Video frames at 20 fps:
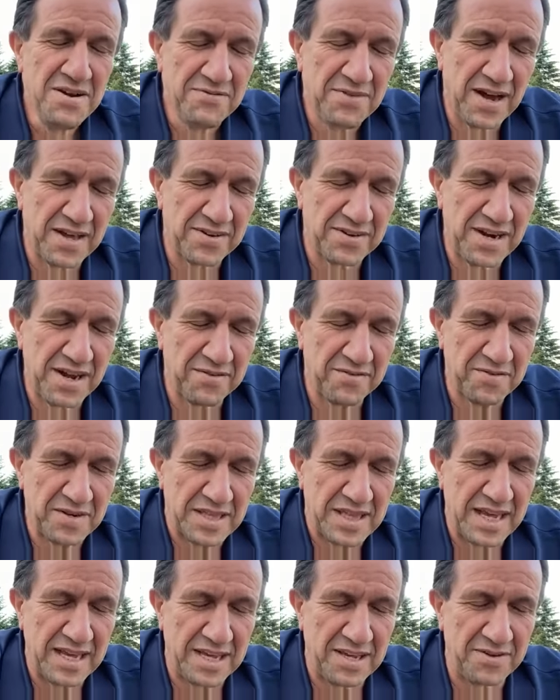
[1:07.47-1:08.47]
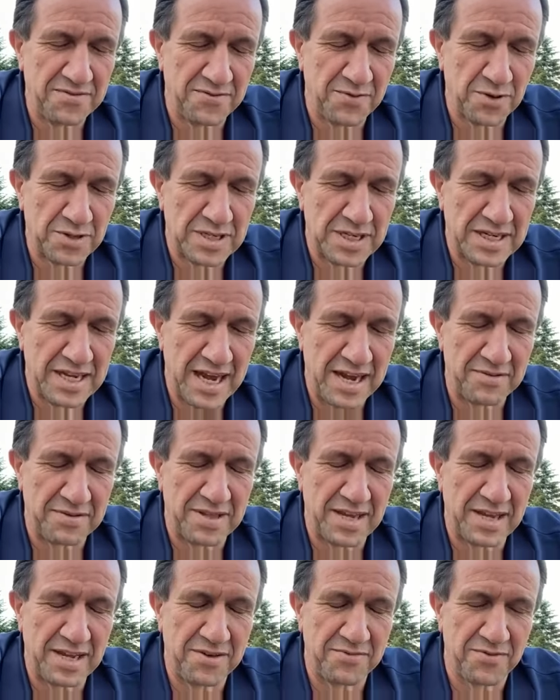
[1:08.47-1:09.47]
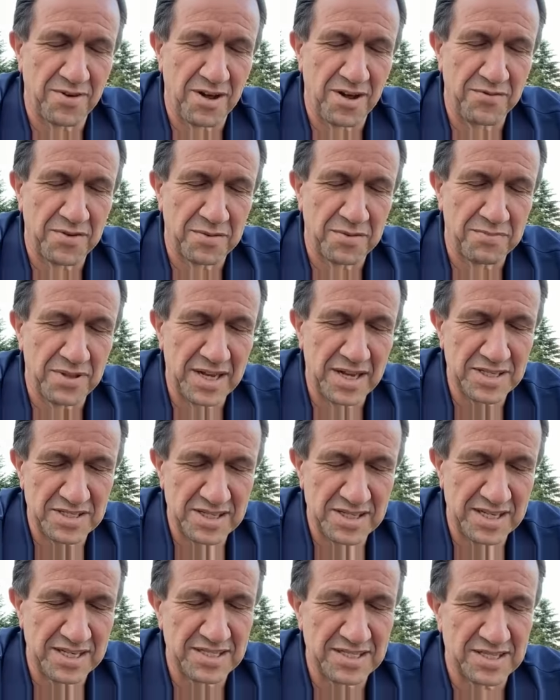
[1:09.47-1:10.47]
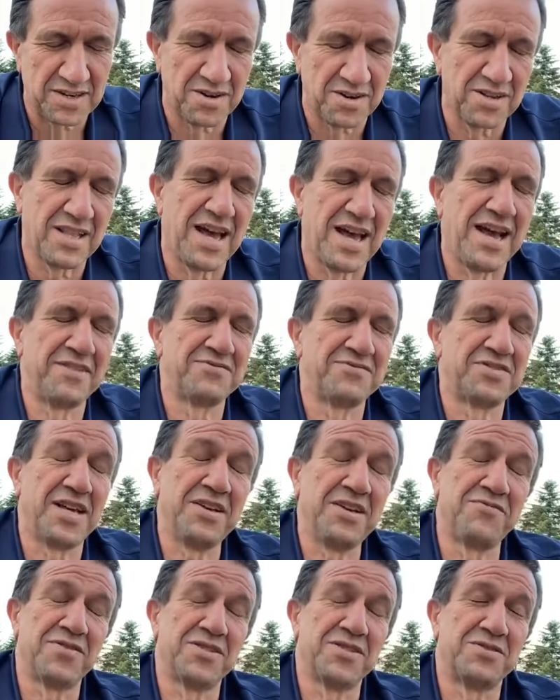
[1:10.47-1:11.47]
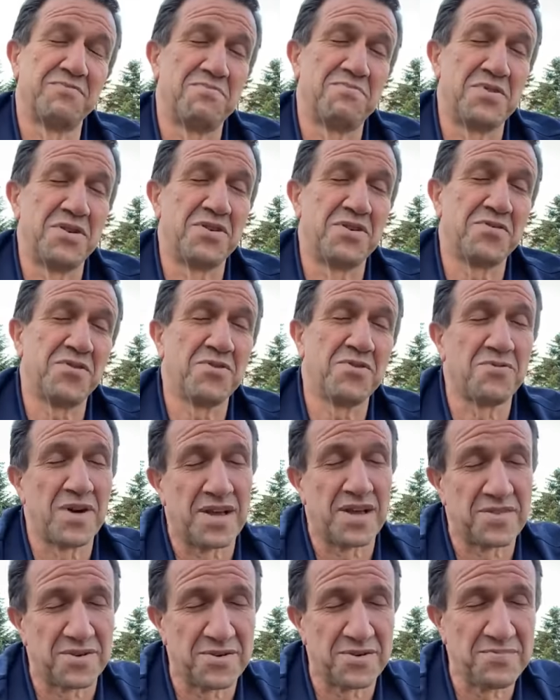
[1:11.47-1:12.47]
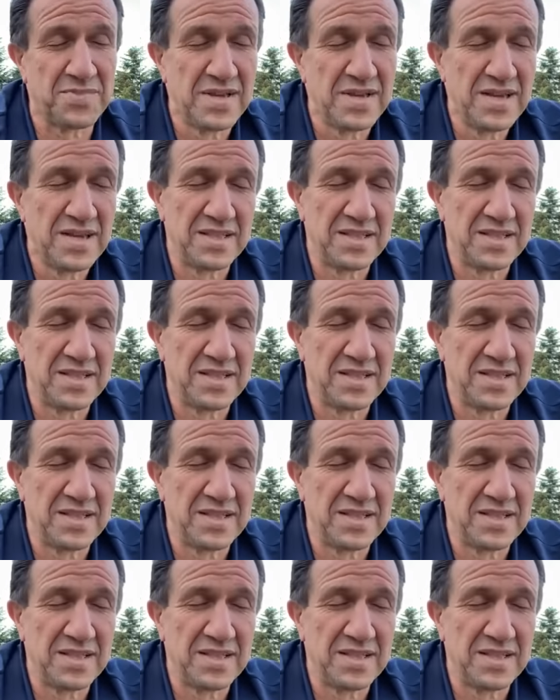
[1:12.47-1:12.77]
Father in heaven, we thank you for today. We thank you for all of your blessings in our lives. Thank you for this beautiful weather.